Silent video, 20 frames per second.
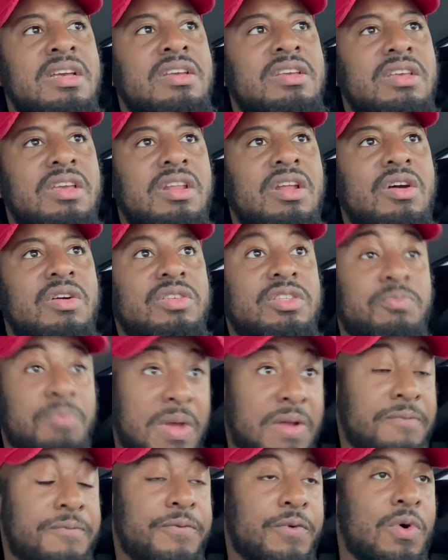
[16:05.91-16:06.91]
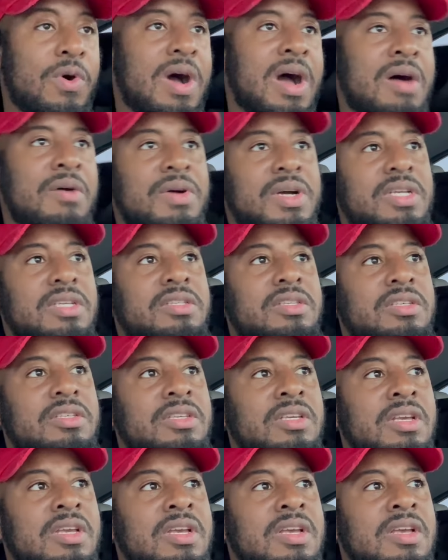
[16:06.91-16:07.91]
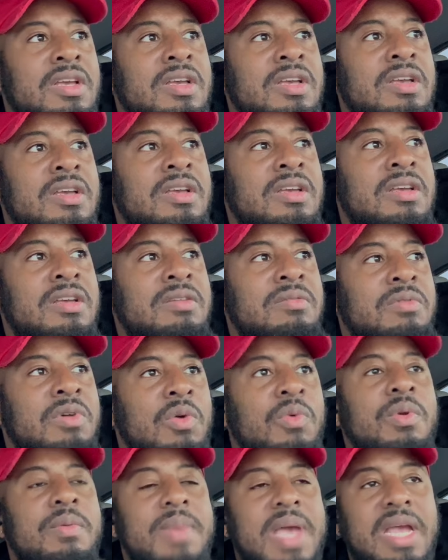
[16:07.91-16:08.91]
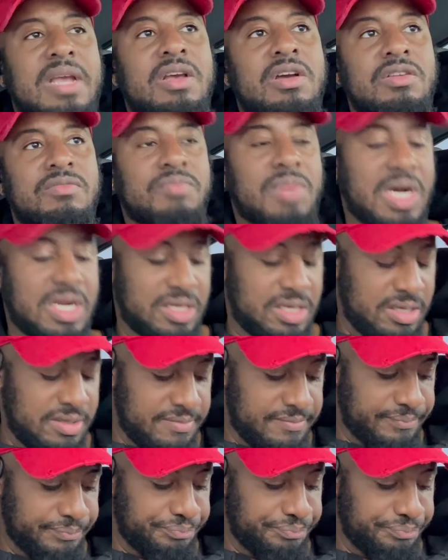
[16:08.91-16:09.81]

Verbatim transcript: You know, it's been four hours. But we made good money.